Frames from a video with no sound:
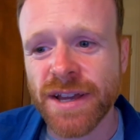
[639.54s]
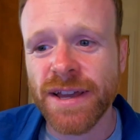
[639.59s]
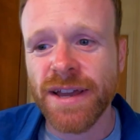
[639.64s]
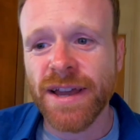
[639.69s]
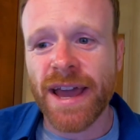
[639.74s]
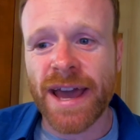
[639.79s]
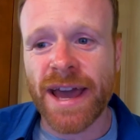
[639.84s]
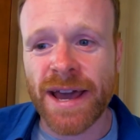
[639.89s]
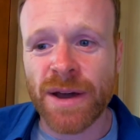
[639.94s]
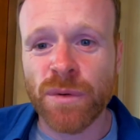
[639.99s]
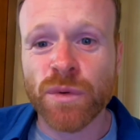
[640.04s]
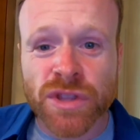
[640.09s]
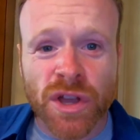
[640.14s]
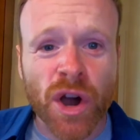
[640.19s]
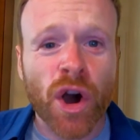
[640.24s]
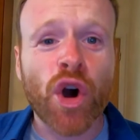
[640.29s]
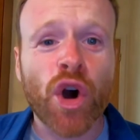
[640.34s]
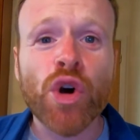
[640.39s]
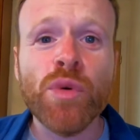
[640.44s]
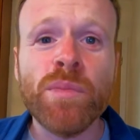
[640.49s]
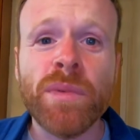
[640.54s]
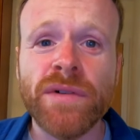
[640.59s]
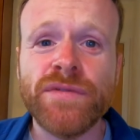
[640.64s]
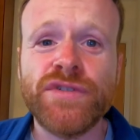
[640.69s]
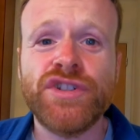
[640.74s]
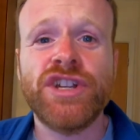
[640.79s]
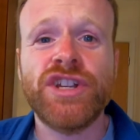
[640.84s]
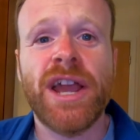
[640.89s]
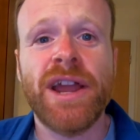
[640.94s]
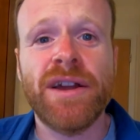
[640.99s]
with the hope of
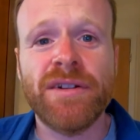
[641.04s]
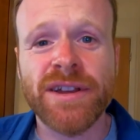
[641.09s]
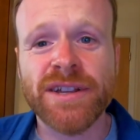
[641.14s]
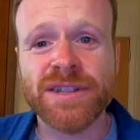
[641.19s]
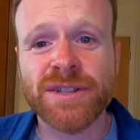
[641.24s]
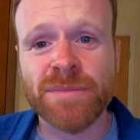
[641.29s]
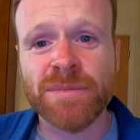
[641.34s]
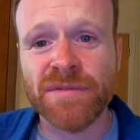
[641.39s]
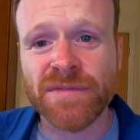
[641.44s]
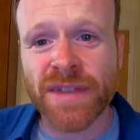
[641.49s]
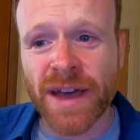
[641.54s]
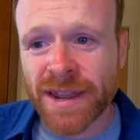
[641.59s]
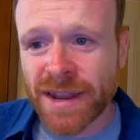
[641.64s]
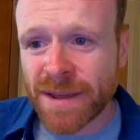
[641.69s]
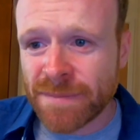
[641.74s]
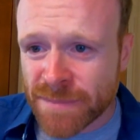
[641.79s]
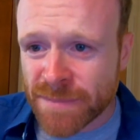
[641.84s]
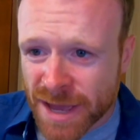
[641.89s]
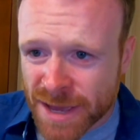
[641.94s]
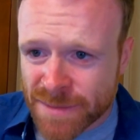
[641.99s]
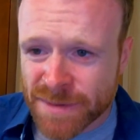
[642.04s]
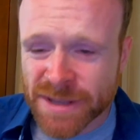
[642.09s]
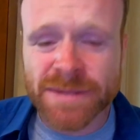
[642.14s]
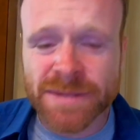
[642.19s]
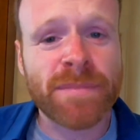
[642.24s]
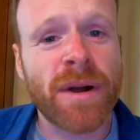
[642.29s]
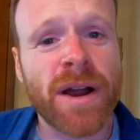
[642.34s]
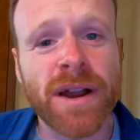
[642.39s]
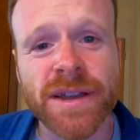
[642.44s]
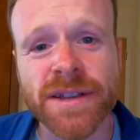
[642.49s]
sharing some of that and maybe
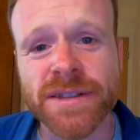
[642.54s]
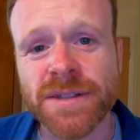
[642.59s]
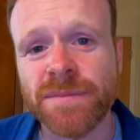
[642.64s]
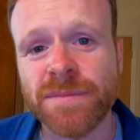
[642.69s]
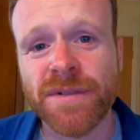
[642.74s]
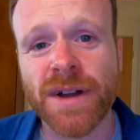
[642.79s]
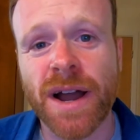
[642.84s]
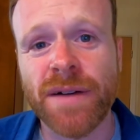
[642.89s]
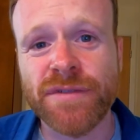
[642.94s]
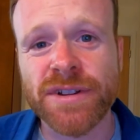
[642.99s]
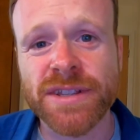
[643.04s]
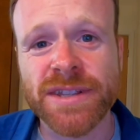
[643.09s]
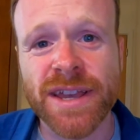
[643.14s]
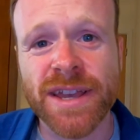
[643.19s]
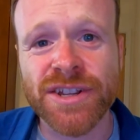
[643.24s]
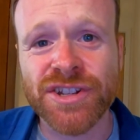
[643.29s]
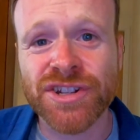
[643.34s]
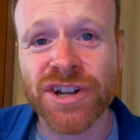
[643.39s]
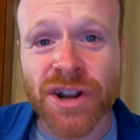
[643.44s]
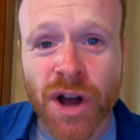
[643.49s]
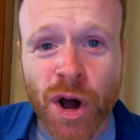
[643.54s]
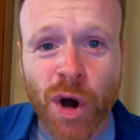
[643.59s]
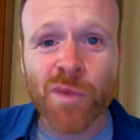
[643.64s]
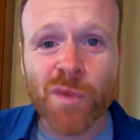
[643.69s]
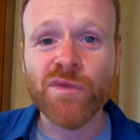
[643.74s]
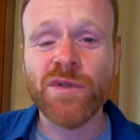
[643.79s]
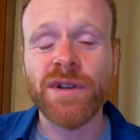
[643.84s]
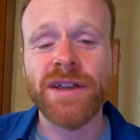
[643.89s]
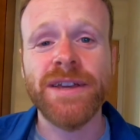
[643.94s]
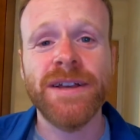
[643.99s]
sparking some conversation, and
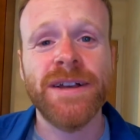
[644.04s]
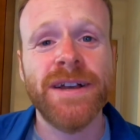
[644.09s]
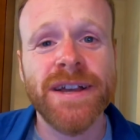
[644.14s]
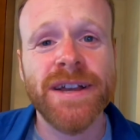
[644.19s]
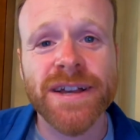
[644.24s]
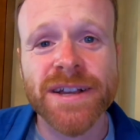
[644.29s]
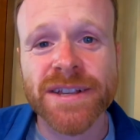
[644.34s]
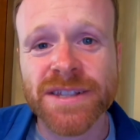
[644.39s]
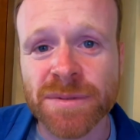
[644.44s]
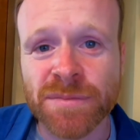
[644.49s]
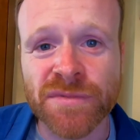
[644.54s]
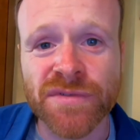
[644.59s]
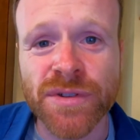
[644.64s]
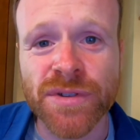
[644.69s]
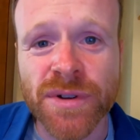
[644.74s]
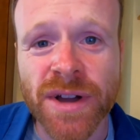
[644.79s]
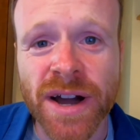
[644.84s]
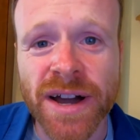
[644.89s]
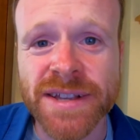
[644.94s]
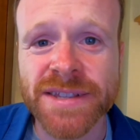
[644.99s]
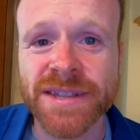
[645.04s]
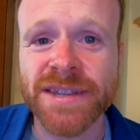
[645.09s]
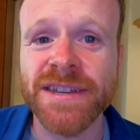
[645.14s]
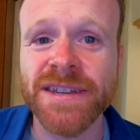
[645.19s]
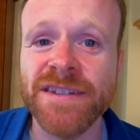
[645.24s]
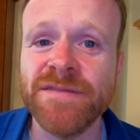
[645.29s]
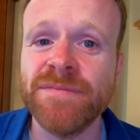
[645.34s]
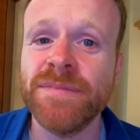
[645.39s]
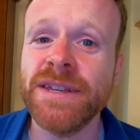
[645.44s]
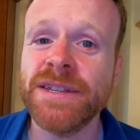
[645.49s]
hopefully some of you guys can
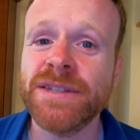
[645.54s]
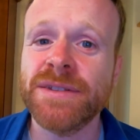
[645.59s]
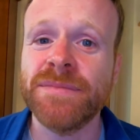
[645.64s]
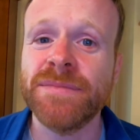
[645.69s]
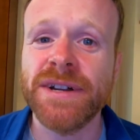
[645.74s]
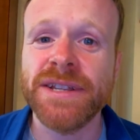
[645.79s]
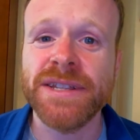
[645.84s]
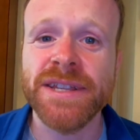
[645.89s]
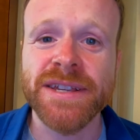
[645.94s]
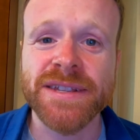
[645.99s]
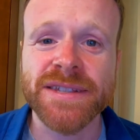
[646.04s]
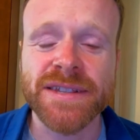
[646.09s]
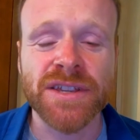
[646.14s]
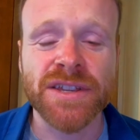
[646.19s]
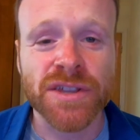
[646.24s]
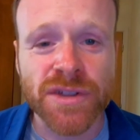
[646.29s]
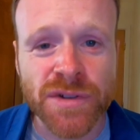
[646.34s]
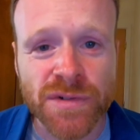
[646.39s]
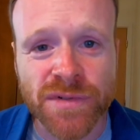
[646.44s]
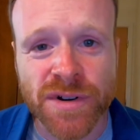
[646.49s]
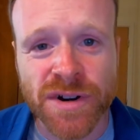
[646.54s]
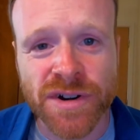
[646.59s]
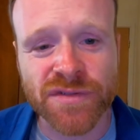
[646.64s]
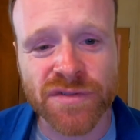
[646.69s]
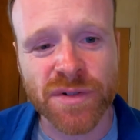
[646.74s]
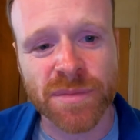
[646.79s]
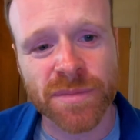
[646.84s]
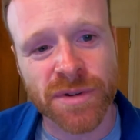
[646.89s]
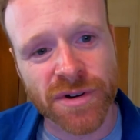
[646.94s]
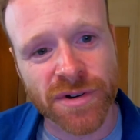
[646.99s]
give me some ideas that you've learned
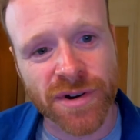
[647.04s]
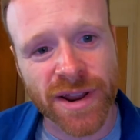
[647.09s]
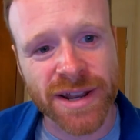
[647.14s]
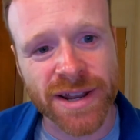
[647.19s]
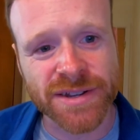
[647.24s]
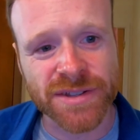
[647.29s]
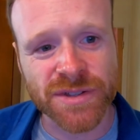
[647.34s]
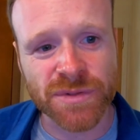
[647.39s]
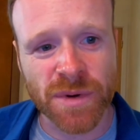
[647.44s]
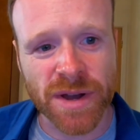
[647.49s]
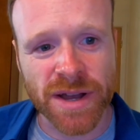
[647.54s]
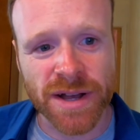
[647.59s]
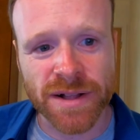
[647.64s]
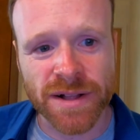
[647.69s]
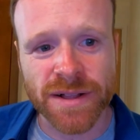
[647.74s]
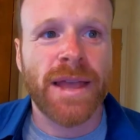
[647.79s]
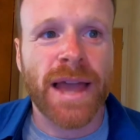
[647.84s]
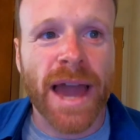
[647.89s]
from your end as well.